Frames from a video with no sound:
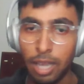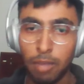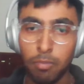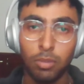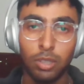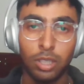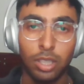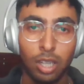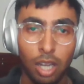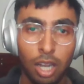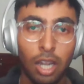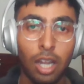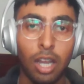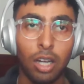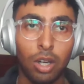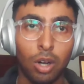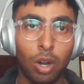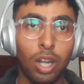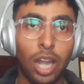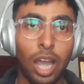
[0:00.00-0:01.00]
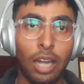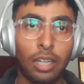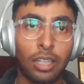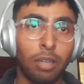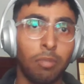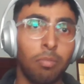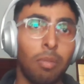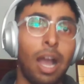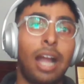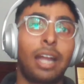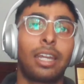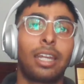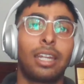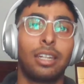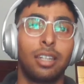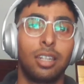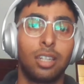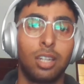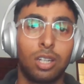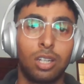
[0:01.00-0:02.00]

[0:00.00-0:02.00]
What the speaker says: them contacting back, and